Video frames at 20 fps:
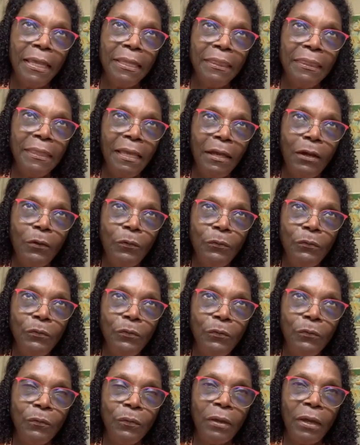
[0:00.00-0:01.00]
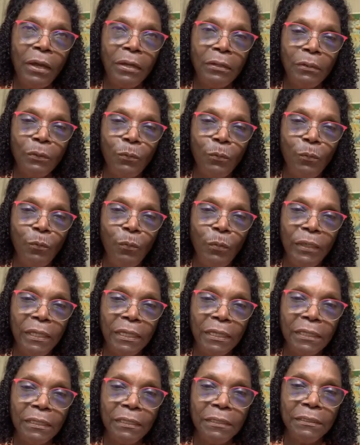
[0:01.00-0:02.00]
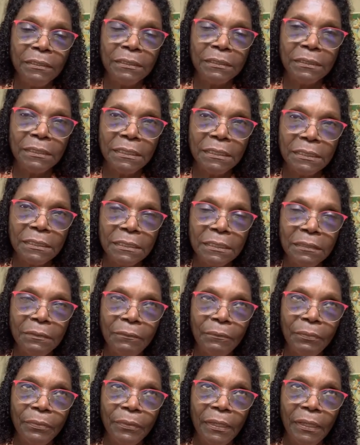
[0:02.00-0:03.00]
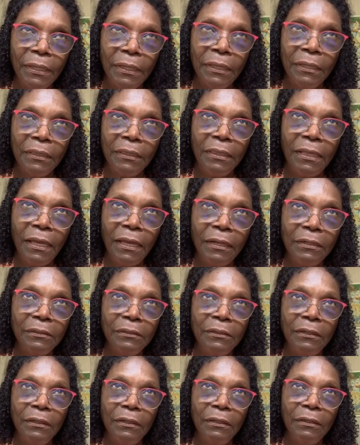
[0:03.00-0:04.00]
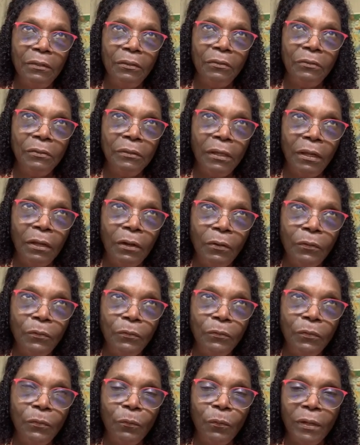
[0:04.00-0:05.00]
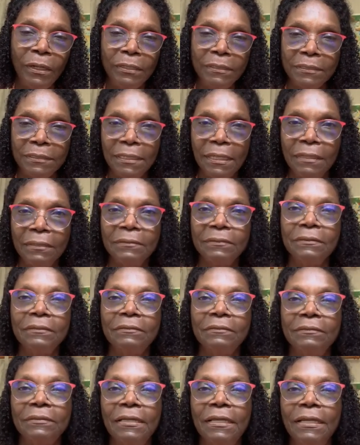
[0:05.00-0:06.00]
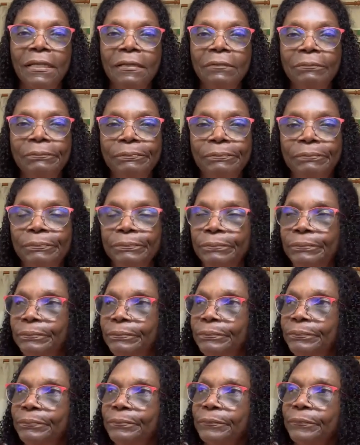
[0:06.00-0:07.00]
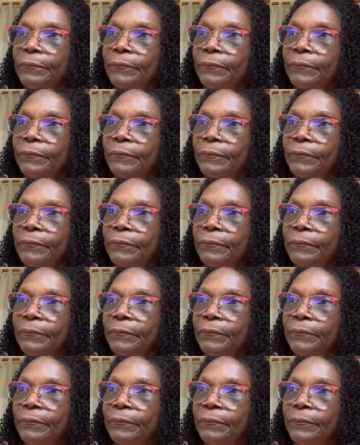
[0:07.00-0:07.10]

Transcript: and now you got a weakened system that now your white cells are saying,